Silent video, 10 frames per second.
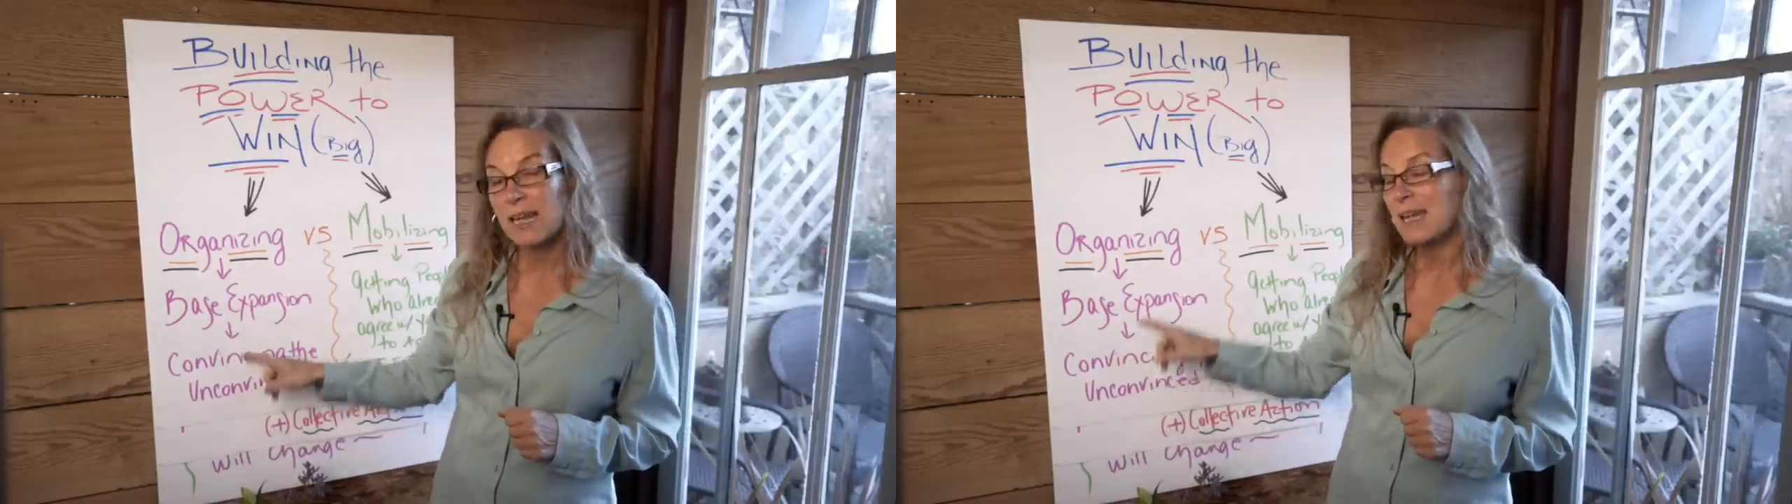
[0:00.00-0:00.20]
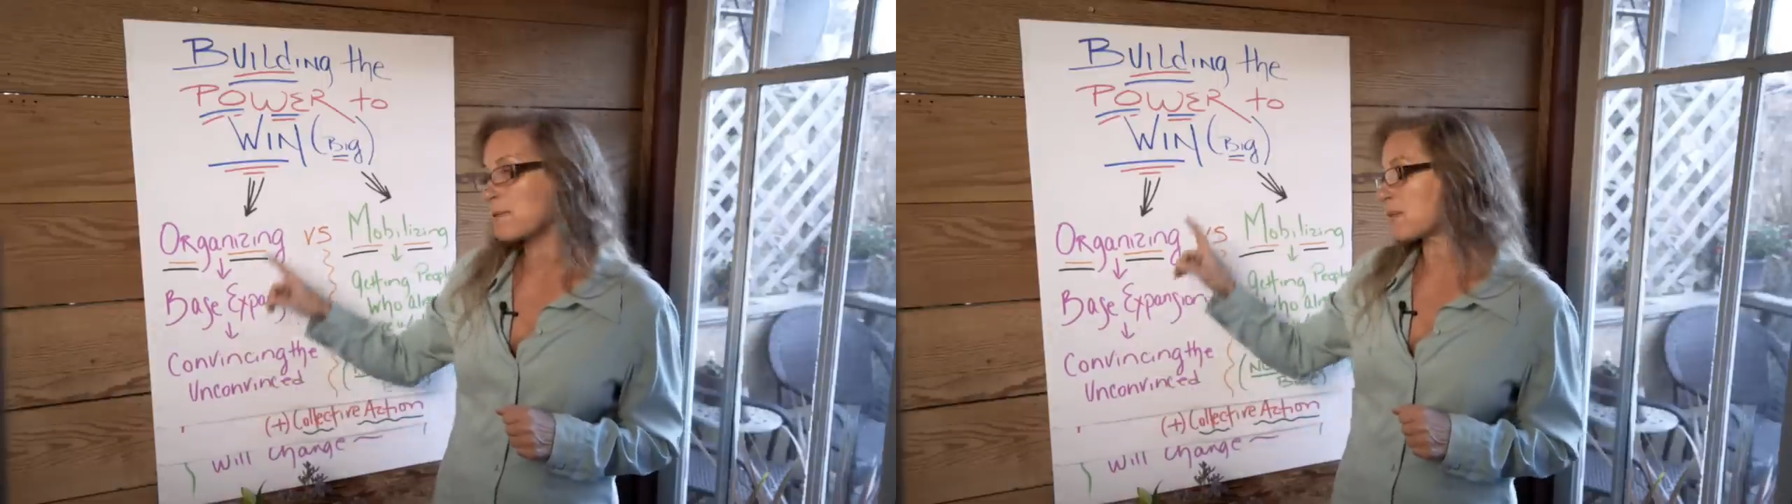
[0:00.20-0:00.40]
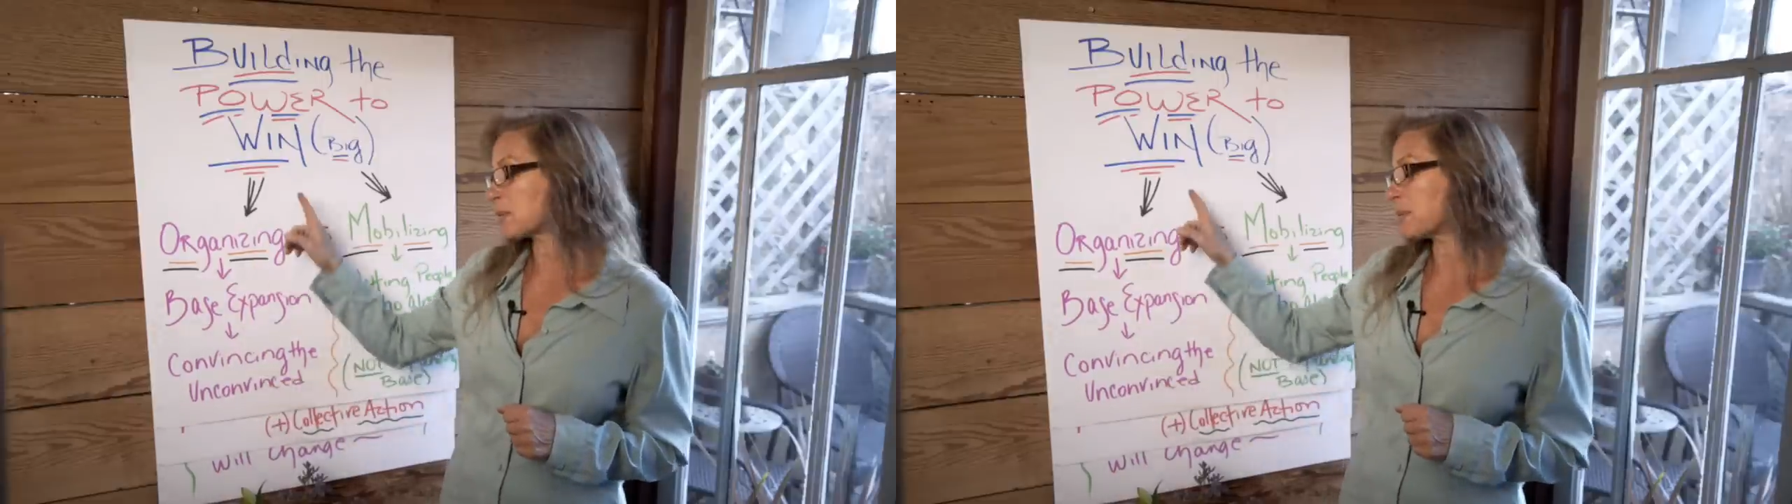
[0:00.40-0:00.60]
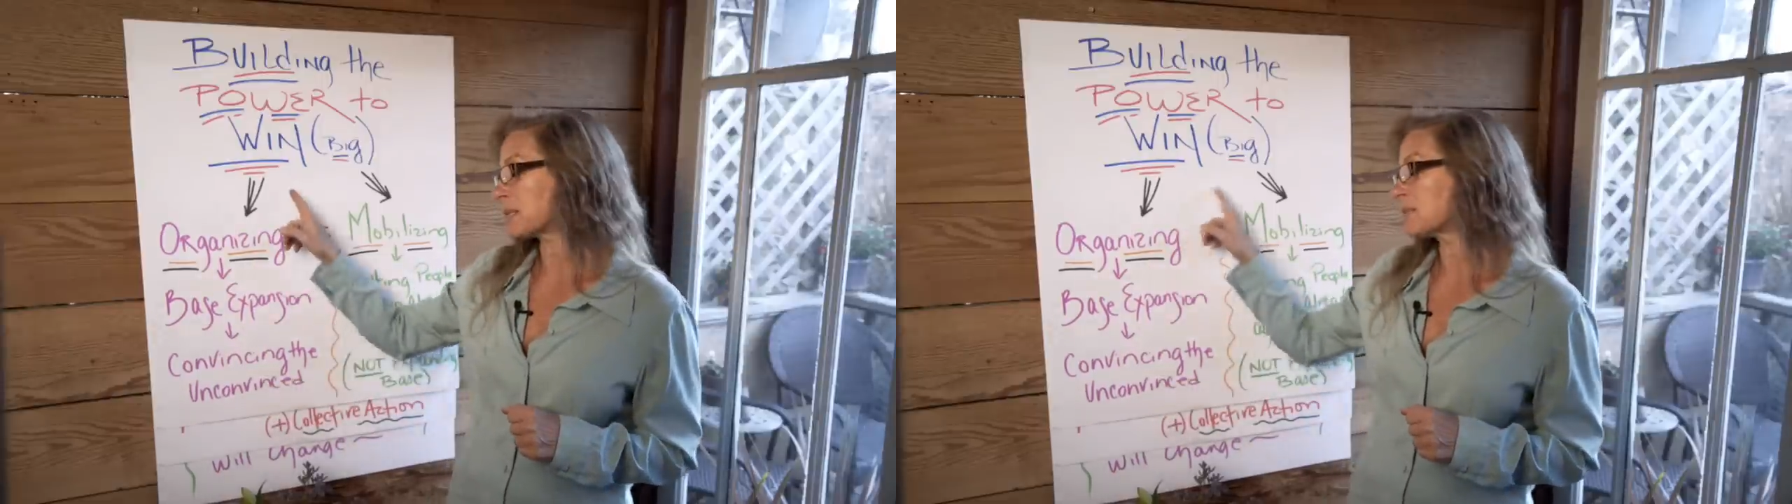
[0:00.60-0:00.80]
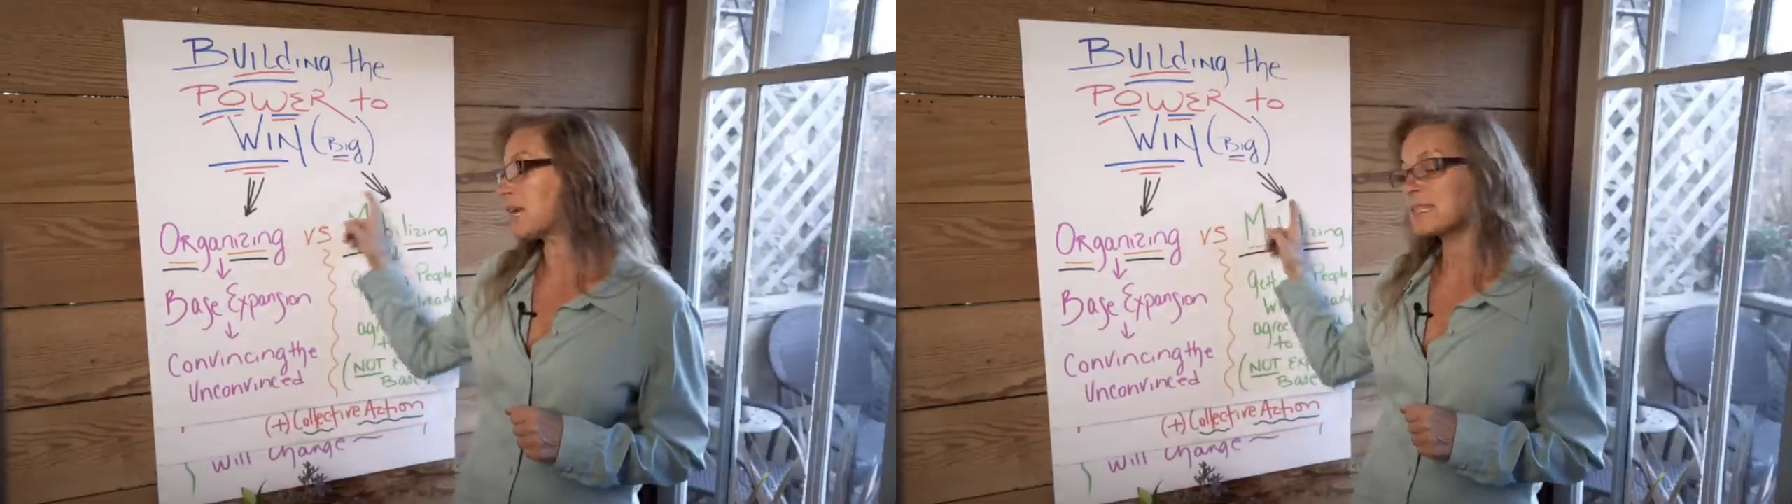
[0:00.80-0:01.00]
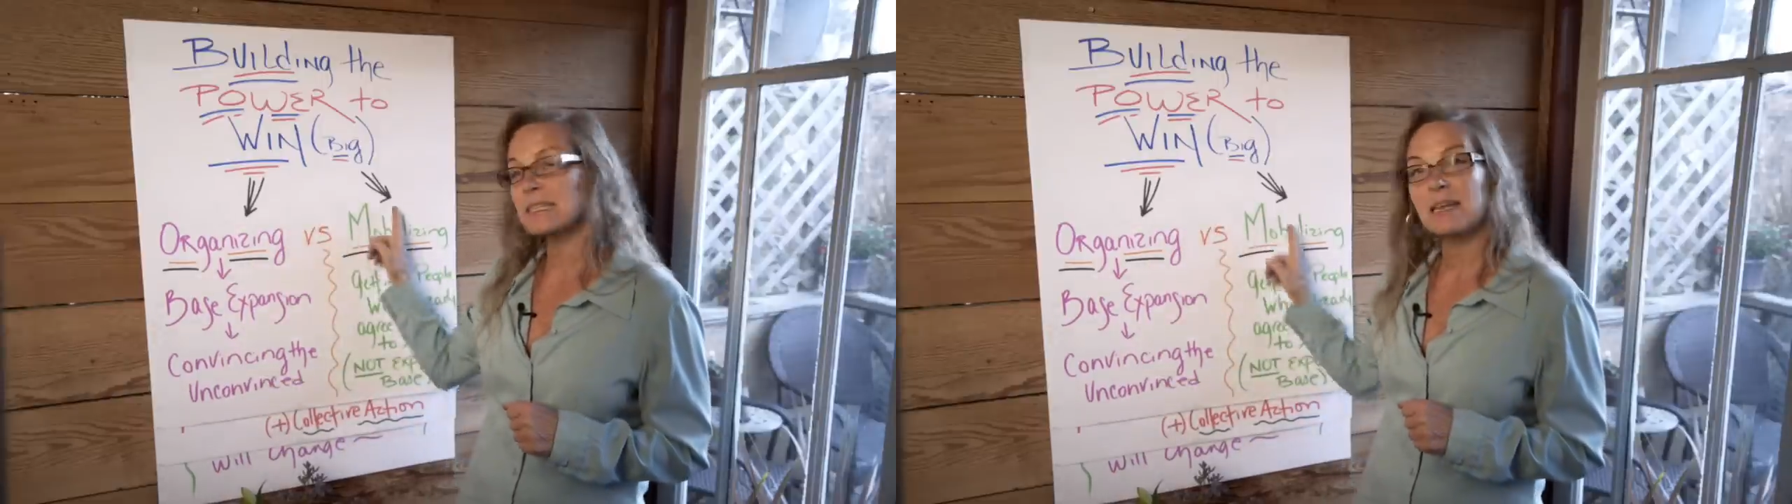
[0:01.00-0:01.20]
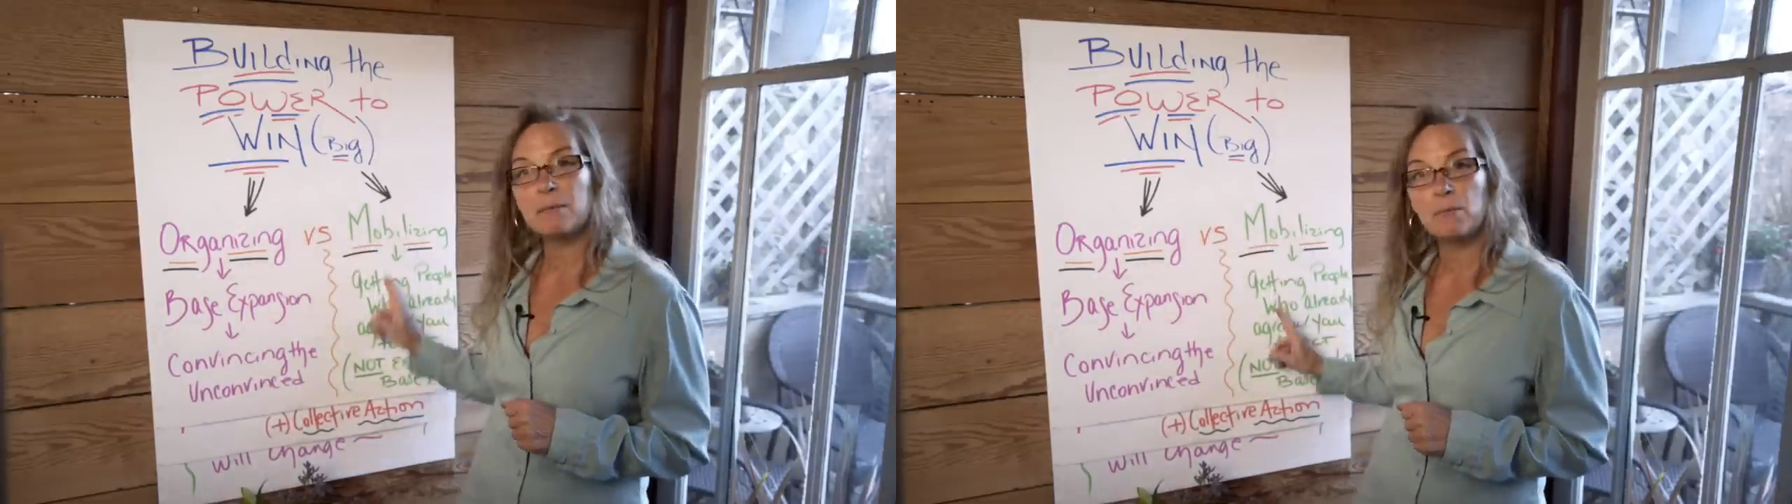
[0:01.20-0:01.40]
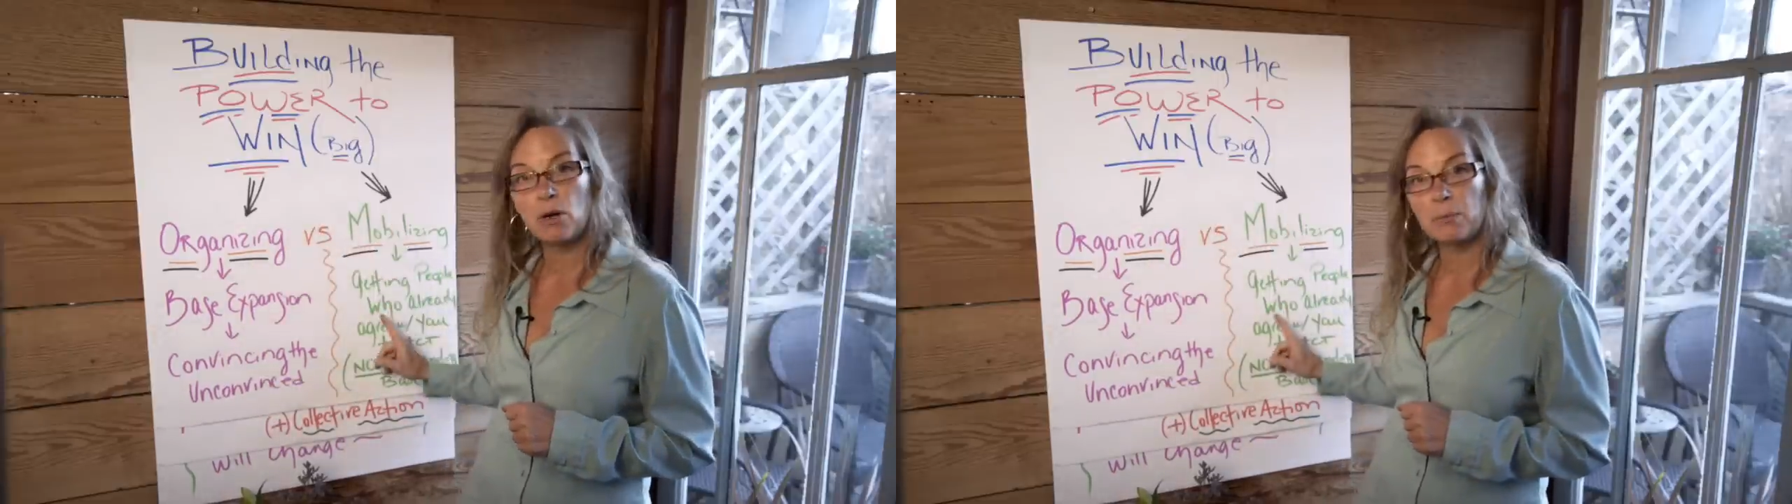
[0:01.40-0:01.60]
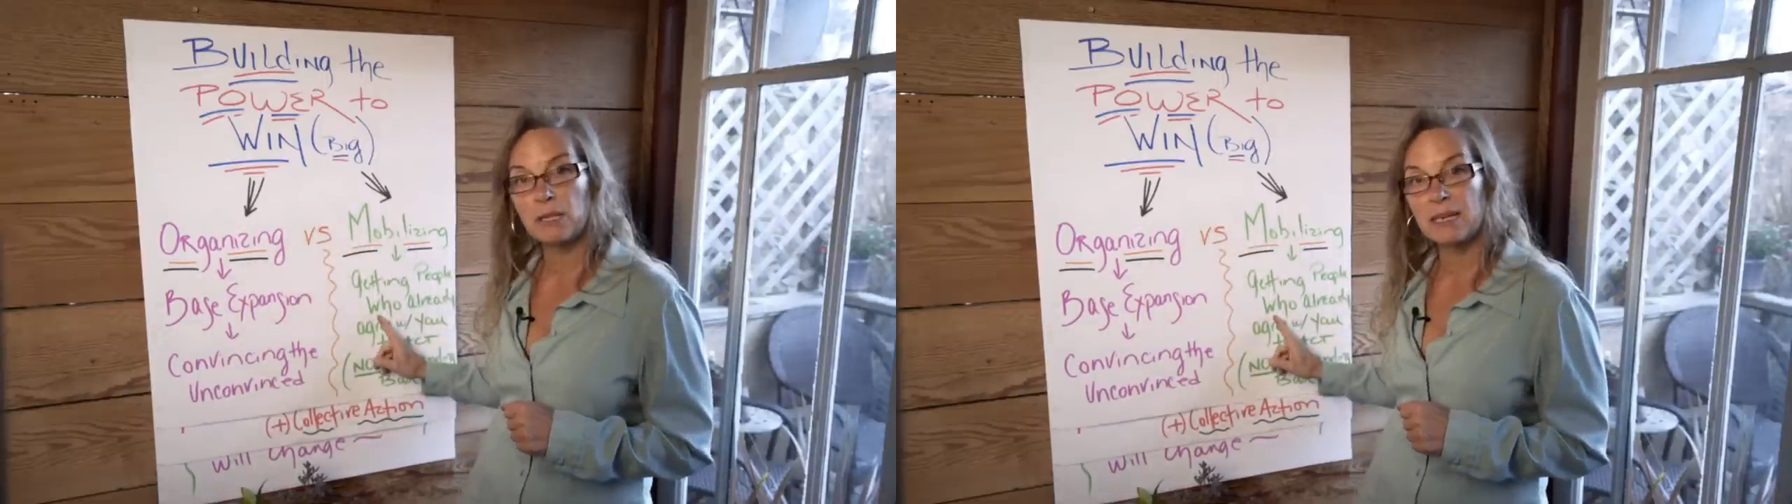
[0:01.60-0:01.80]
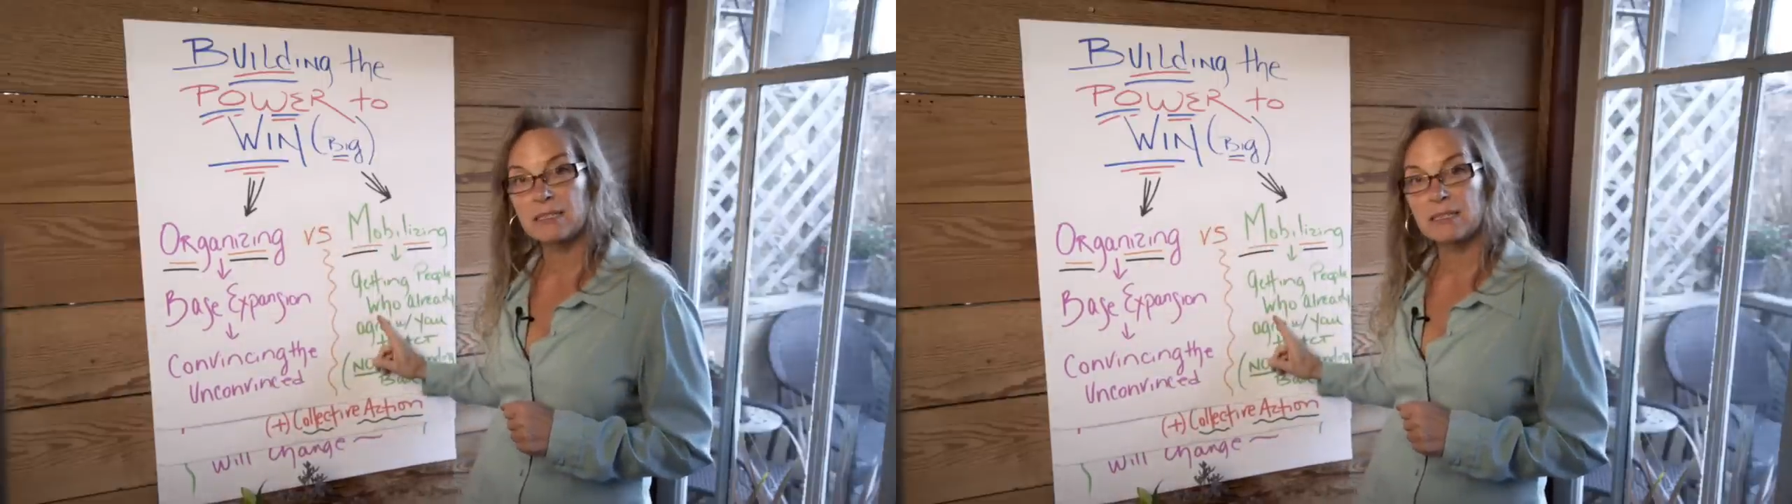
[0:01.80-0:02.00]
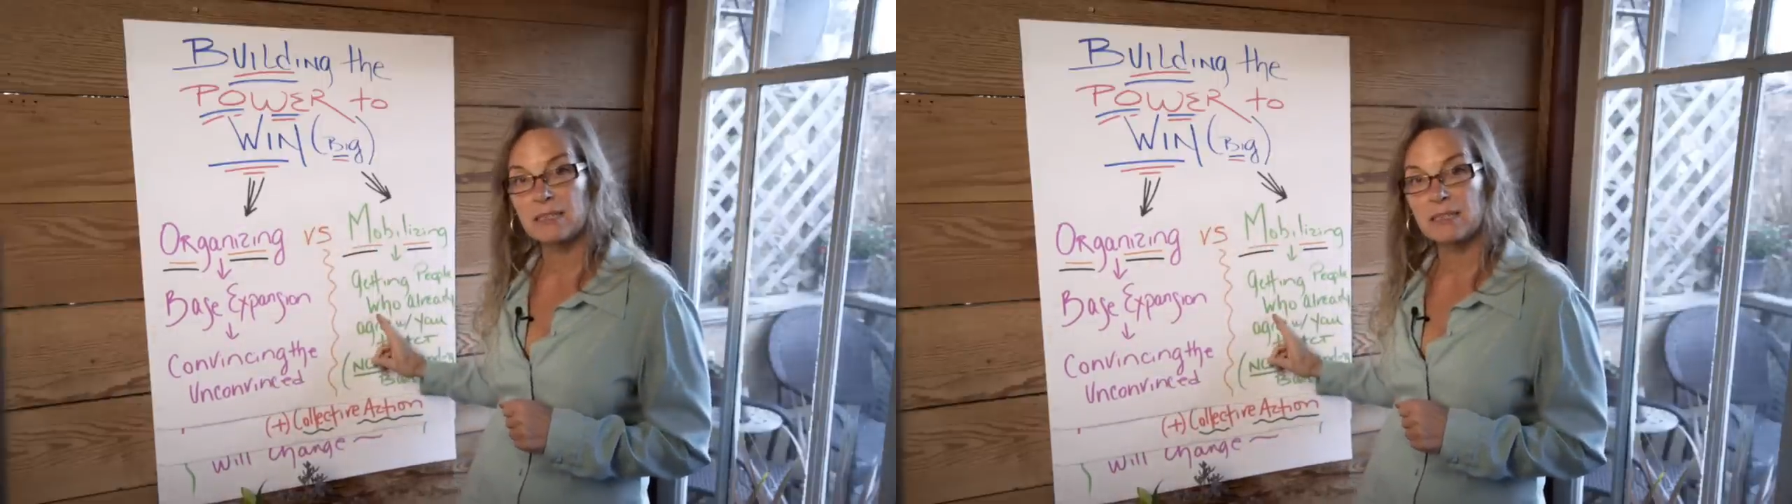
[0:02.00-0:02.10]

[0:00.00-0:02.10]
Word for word: and we have to spend less time mobilizing.